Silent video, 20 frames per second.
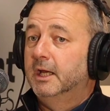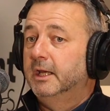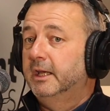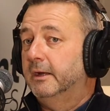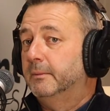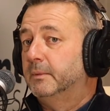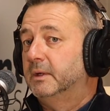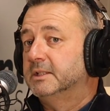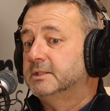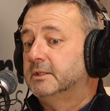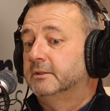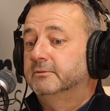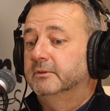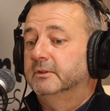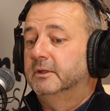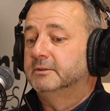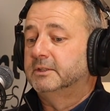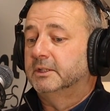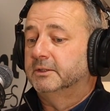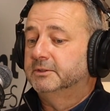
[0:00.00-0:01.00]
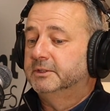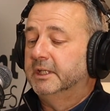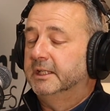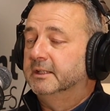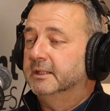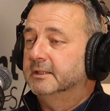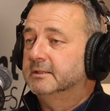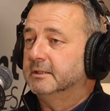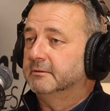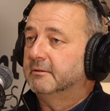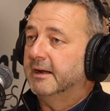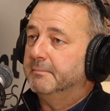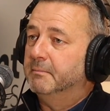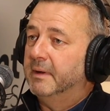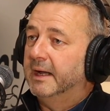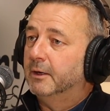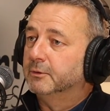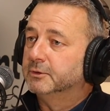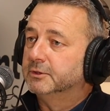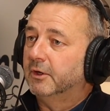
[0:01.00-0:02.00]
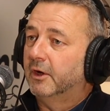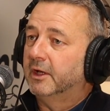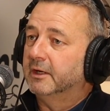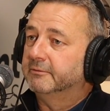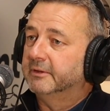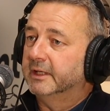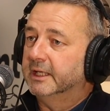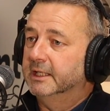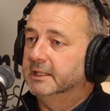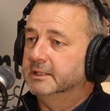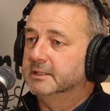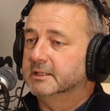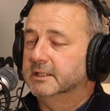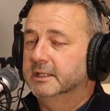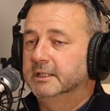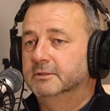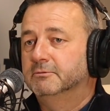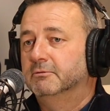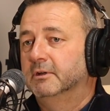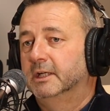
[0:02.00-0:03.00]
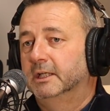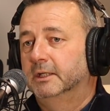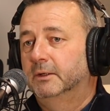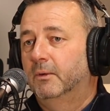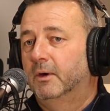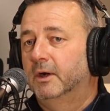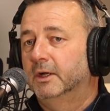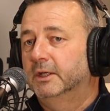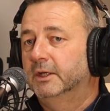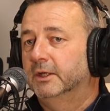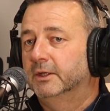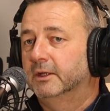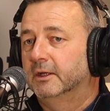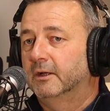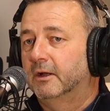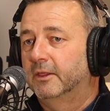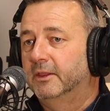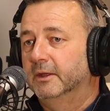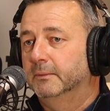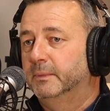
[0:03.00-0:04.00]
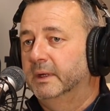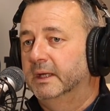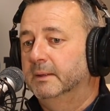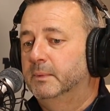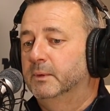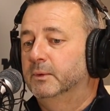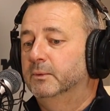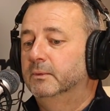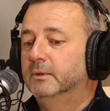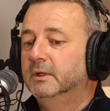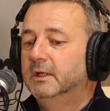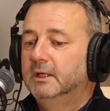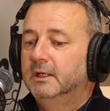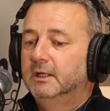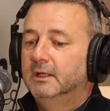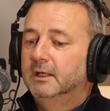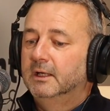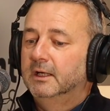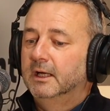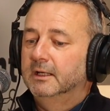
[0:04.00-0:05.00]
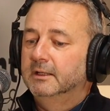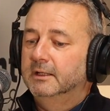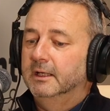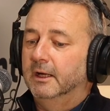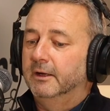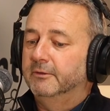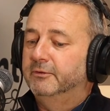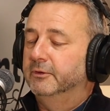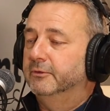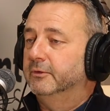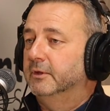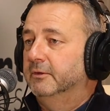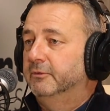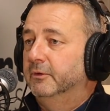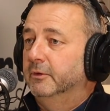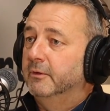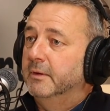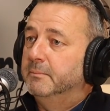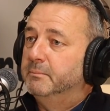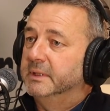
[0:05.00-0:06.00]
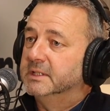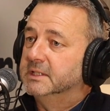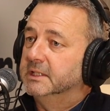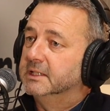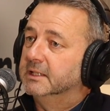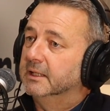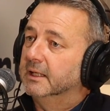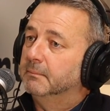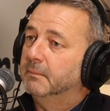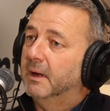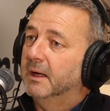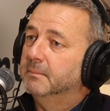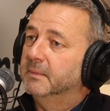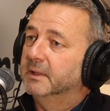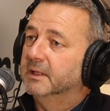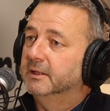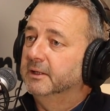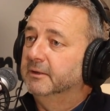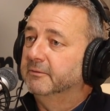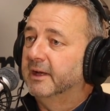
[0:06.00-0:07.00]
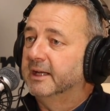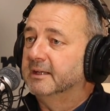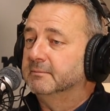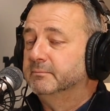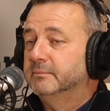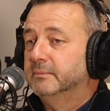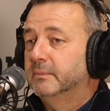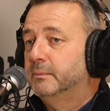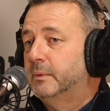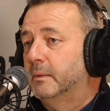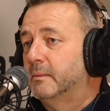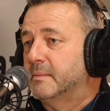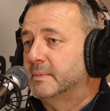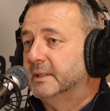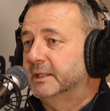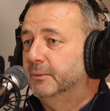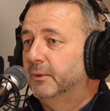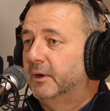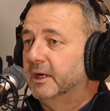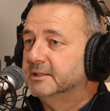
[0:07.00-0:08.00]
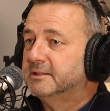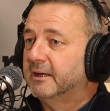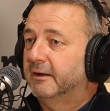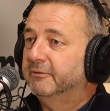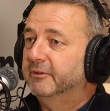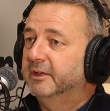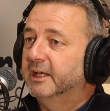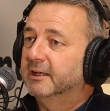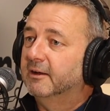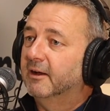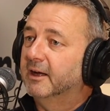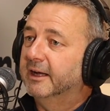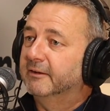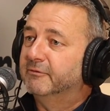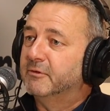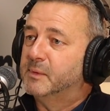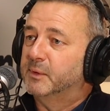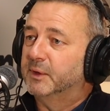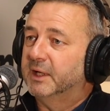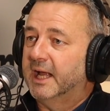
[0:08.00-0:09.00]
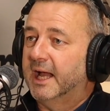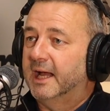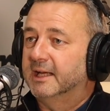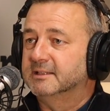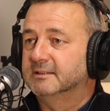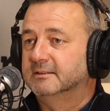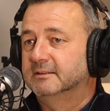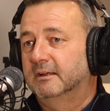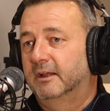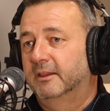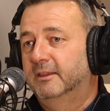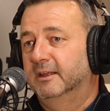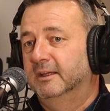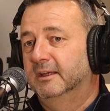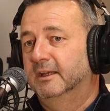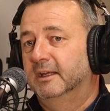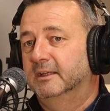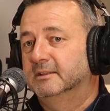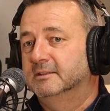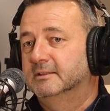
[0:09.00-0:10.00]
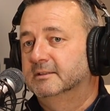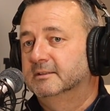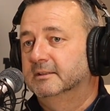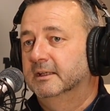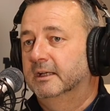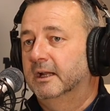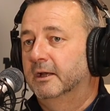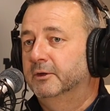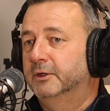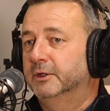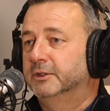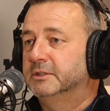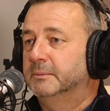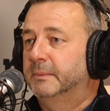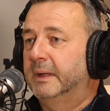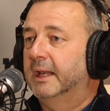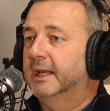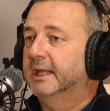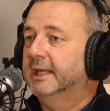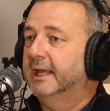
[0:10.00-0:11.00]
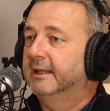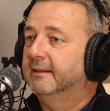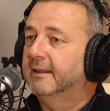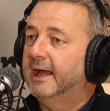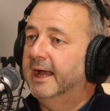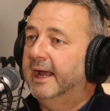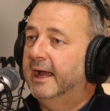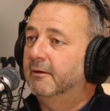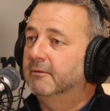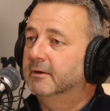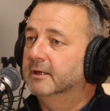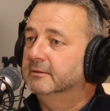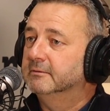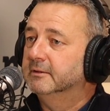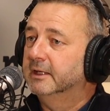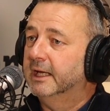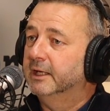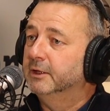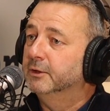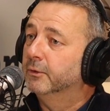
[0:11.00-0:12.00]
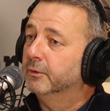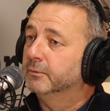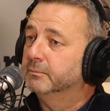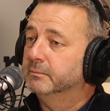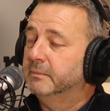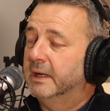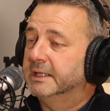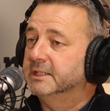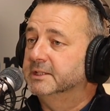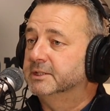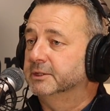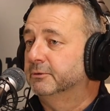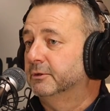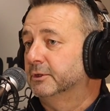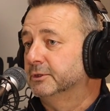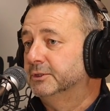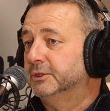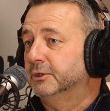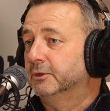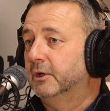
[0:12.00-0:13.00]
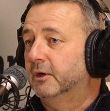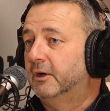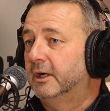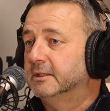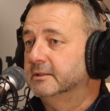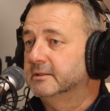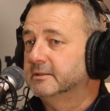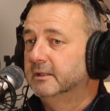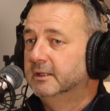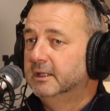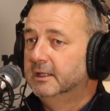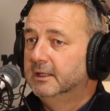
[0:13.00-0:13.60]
Yeah, well, as I've said, the direct mail side of it is really quite good, and I think people, if you're in business at the moment and you've had probably quite a tough year, like everybody has, I think it's good to be able to get that out and get your message across to your clients.